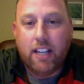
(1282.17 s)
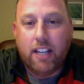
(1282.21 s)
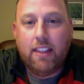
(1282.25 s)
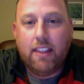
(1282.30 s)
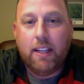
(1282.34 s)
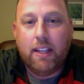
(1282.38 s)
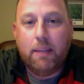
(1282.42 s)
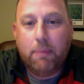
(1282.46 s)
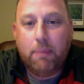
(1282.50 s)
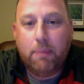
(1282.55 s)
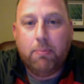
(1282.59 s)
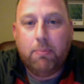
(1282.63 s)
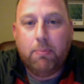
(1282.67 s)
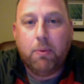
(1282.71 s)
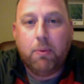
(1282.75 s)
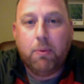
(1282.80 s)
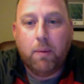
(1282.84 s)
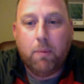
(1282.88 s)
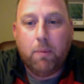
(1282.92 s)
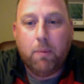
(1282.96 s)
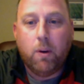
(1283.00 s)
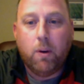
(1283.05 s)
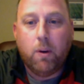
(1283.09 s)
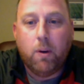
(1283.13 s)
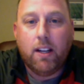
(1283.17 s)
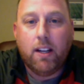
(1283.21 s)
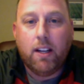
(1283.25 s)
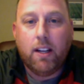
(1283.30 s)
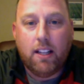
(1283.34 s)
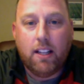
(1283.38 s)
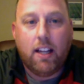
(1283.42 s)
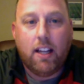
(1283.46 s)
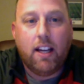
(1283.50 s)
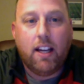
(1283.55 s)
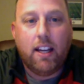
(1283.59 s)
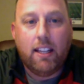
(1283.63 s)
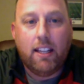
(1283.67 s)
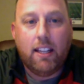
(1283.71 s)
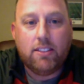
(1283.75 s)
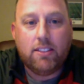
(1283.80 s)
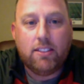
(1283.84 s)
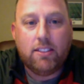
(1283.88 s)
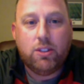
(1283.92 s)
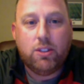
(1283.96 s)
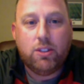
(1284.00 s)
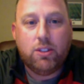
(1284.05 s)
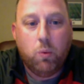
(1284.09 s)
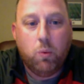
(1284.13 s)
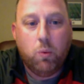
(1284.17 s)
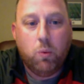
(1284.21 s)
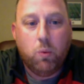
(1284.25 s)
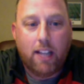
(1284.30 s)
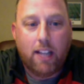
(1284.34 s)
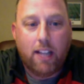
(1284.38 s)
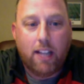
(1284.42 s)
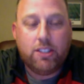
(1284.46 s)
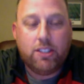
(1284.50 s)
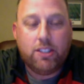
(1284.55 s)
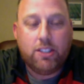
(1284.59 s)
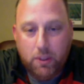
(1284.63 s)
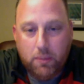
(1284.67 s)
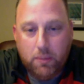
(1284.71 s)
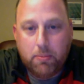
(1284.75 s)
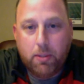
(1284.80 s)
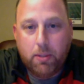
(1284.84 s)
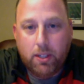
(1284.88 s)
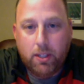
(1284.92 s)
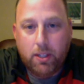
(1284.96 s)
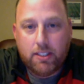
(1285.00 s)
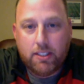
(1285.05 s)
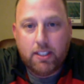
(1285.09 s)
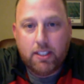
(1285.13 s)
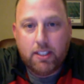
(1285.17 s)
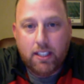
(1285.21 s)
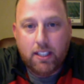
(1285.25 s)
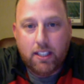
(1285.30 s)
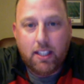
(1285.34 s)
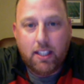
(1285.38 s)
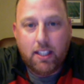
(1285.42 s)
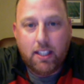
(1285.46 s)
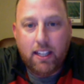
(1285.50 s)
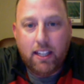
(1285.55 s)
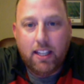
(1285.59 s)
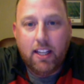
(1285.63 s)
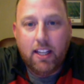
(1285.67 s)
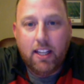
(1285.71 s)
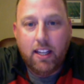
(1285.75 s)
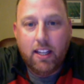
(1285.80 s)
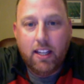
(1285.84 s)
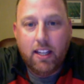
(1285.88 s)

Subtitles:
I think people are more inclined to watch you personally